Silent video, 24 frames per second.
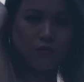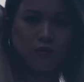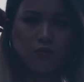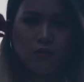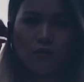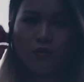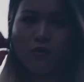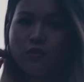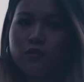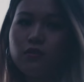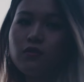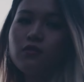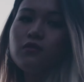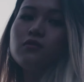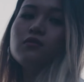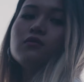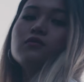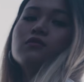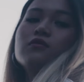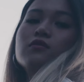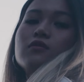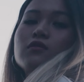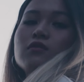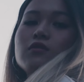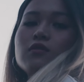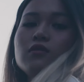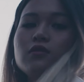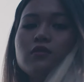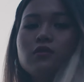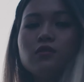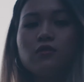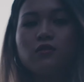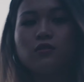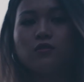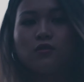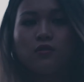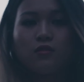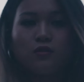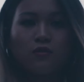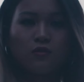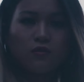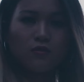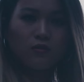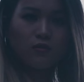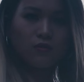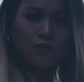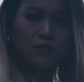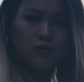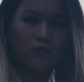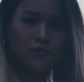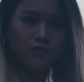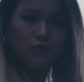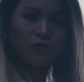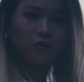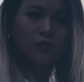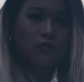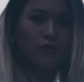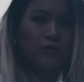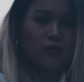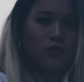it so far, like I said, and I'm